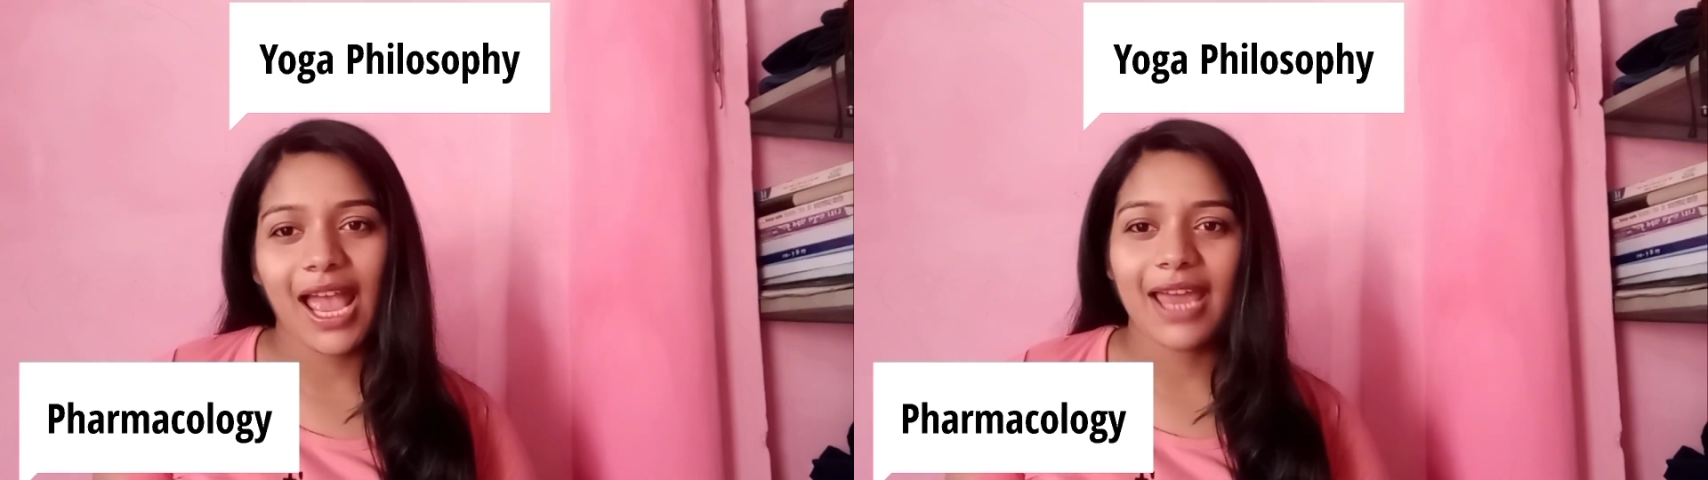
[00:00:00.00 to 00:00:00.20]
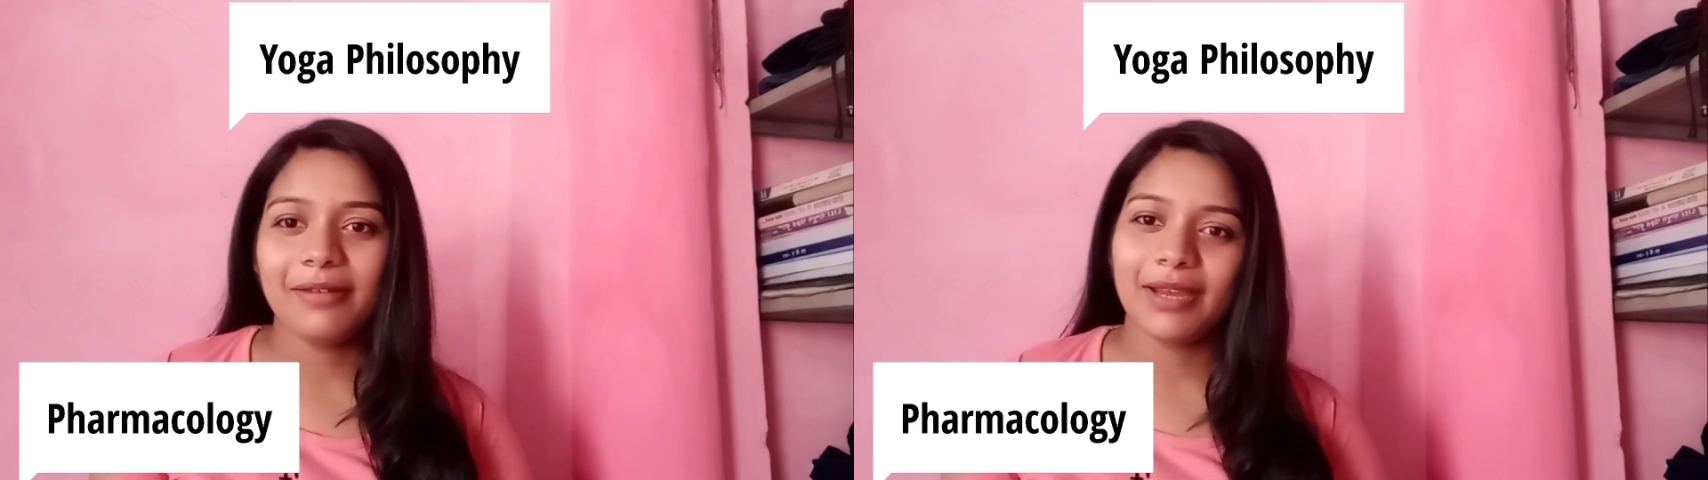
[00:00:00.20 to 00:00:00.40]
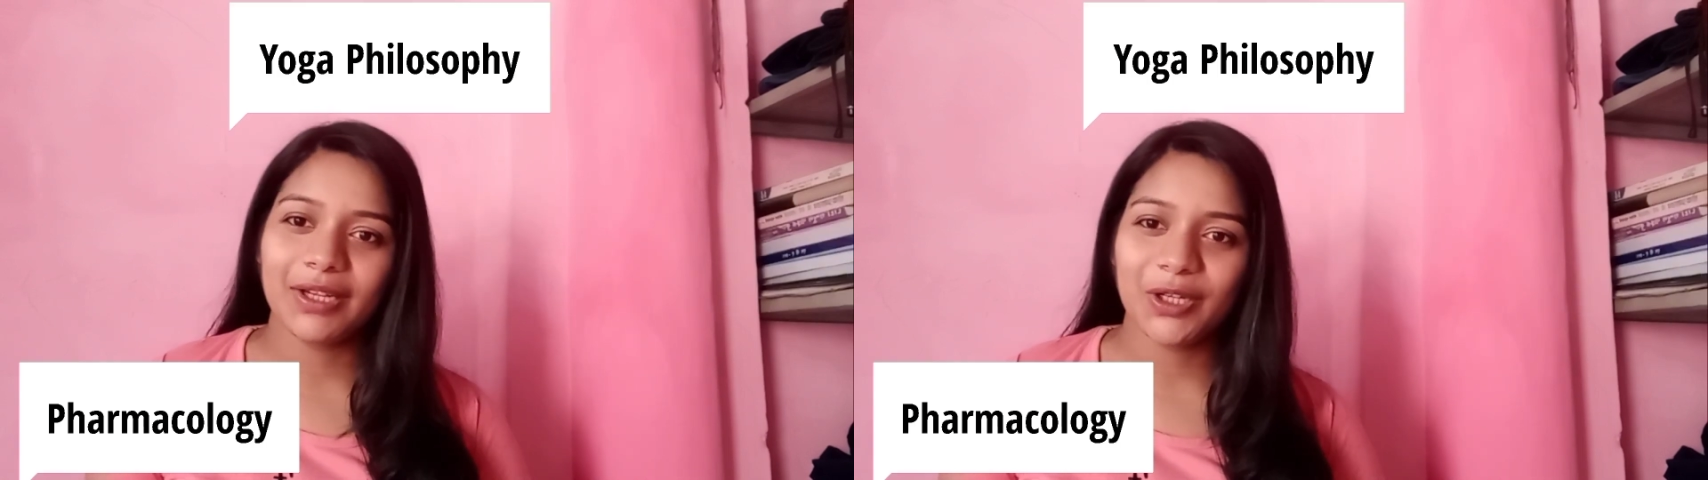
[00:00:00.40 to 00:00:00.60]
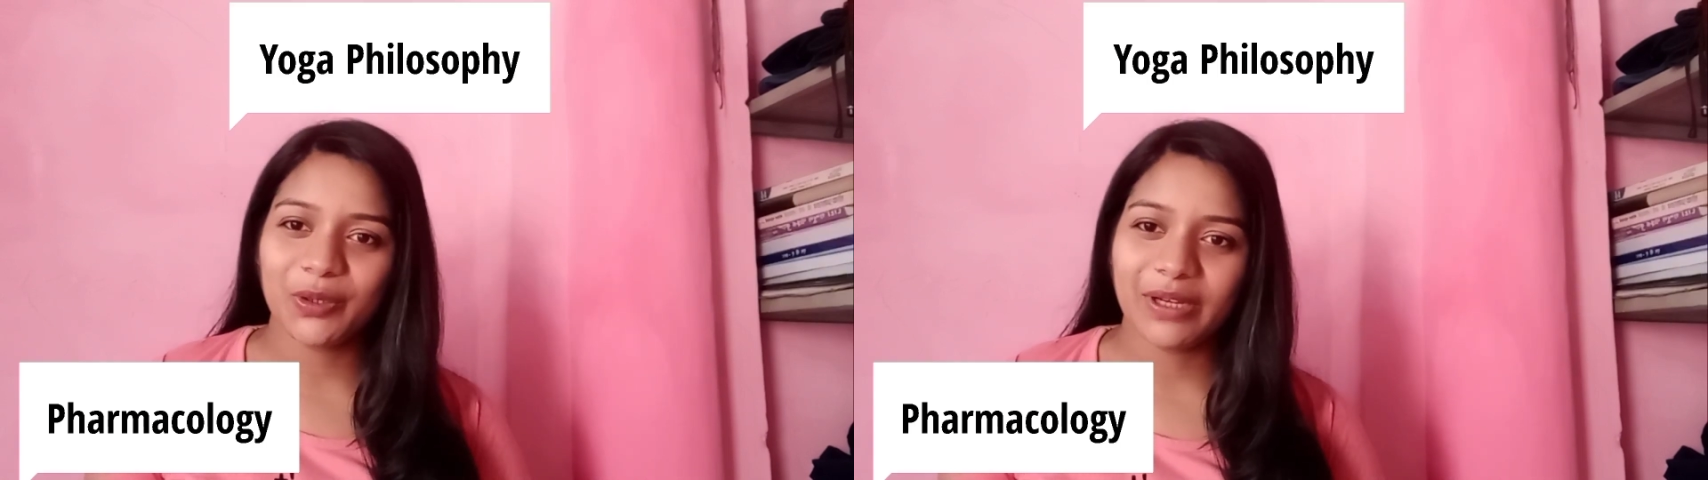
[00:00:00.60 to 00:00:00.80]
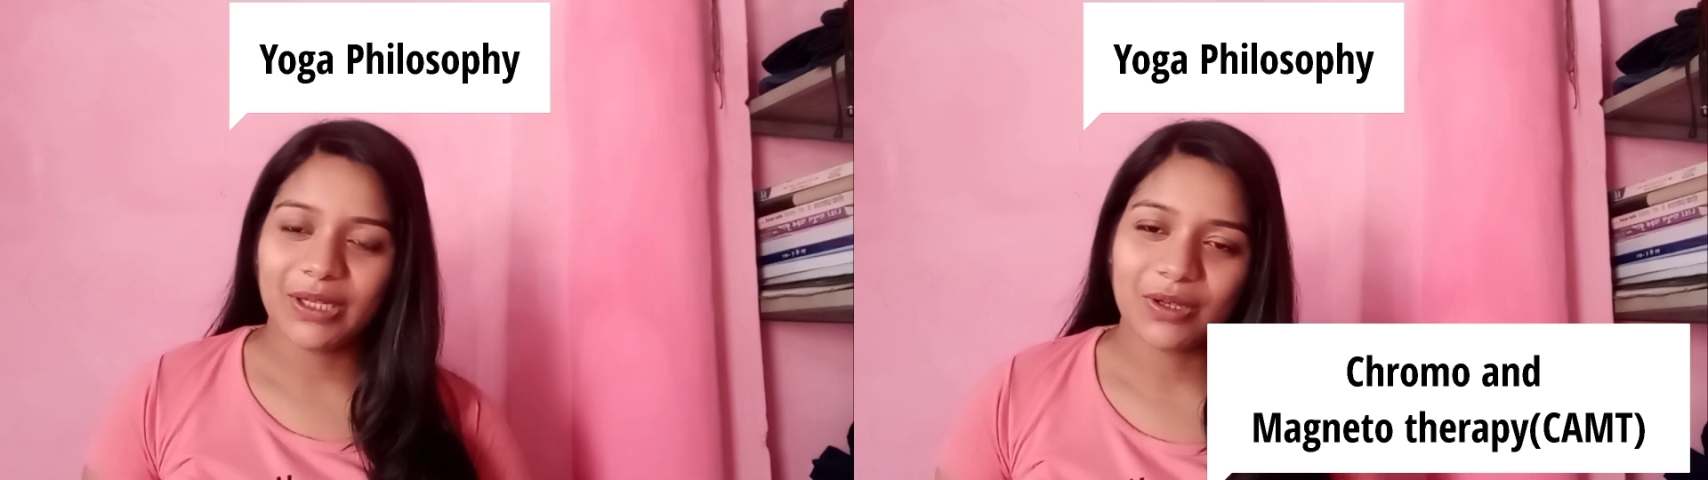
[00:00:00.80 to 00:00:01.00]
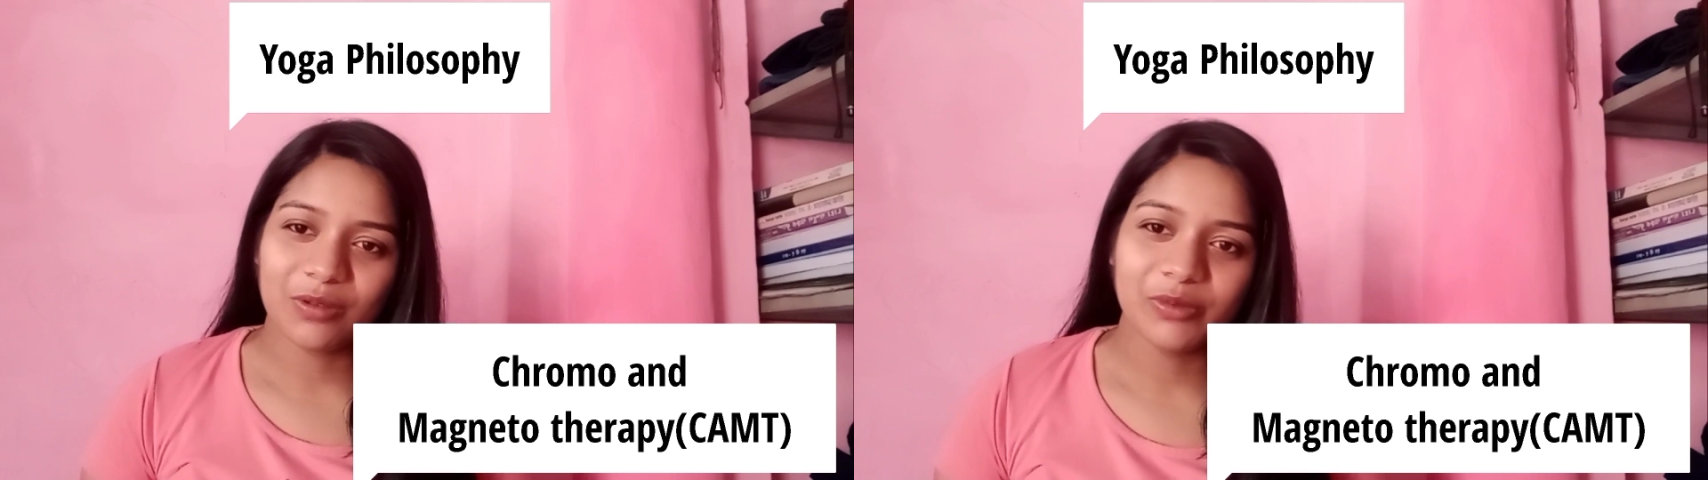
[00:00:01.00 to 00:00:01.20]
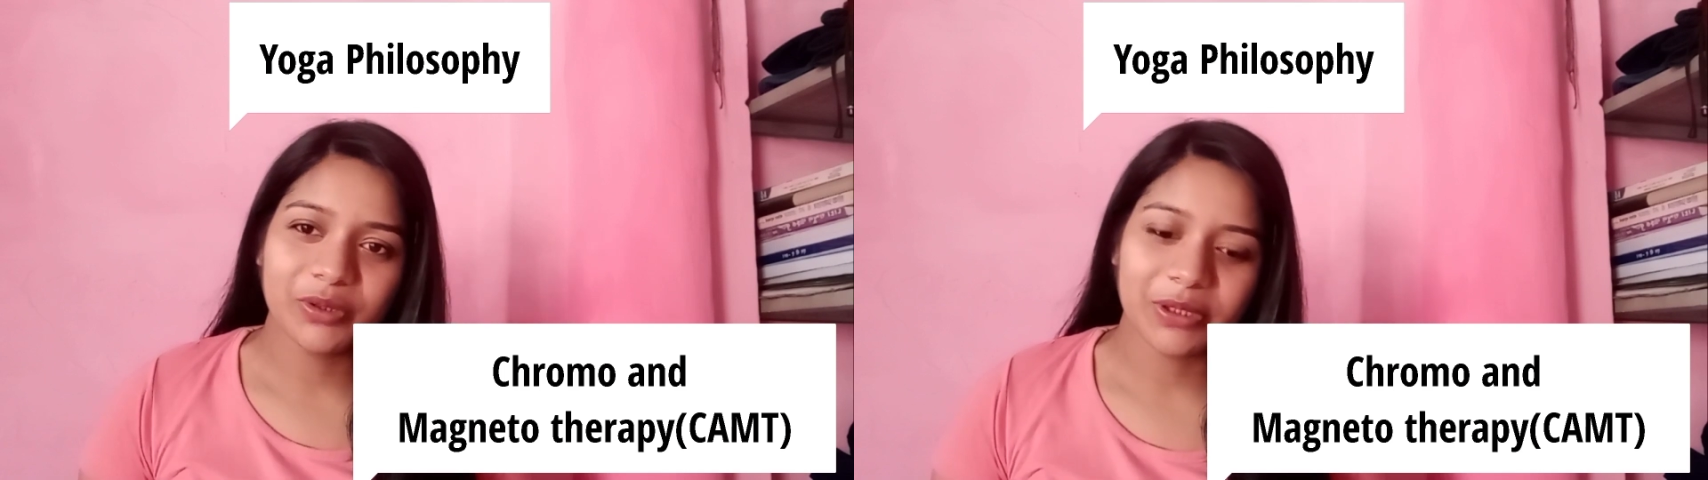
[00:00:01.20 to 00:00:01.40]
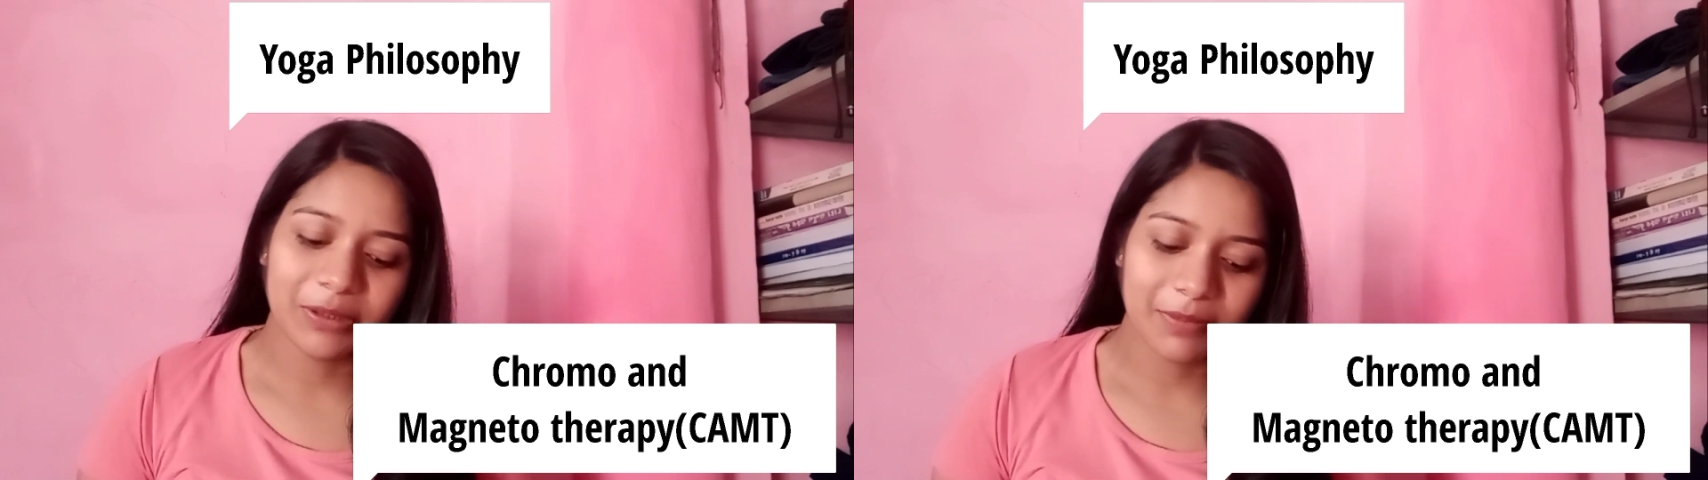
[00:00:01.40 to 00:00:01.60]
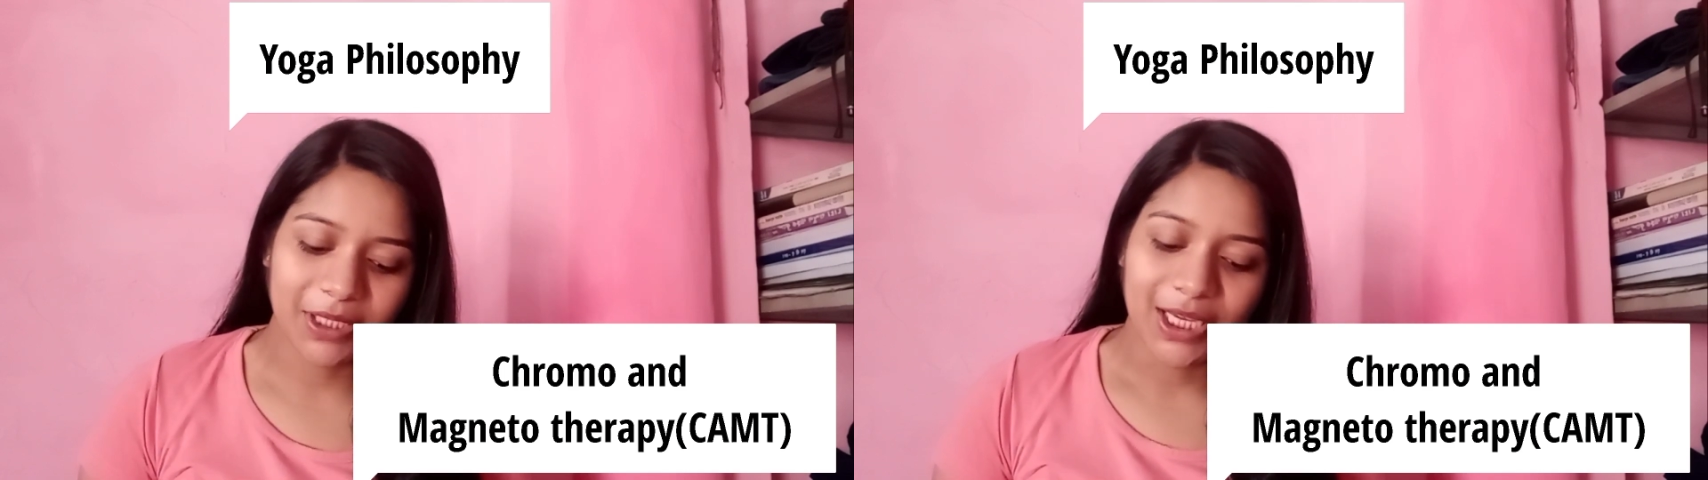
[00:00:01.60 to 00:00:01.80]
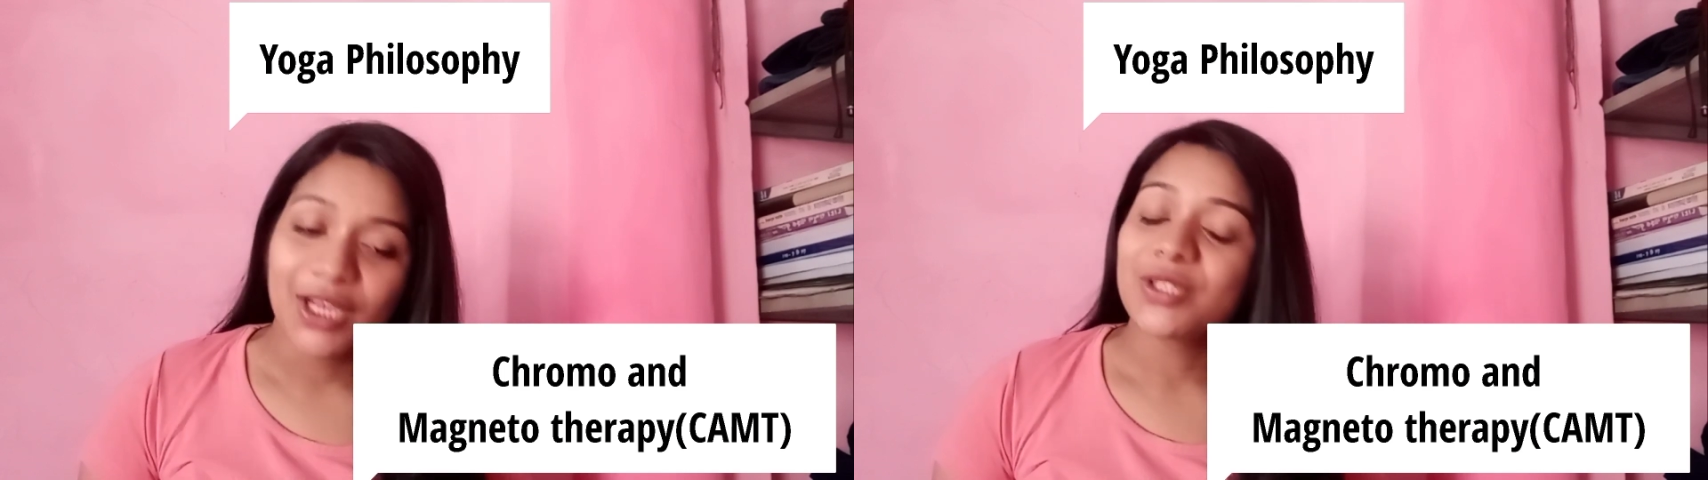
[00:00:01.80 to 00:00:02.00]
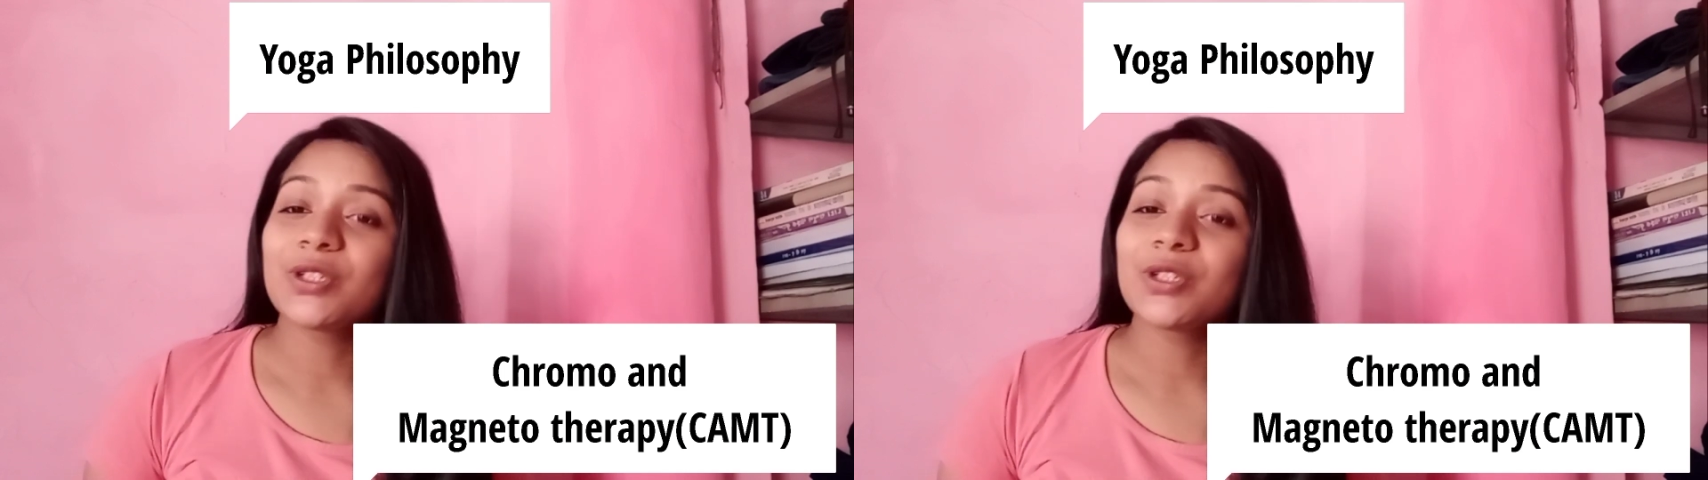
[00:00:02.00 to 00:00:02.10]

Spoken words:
and Magneto and Chromotherapy.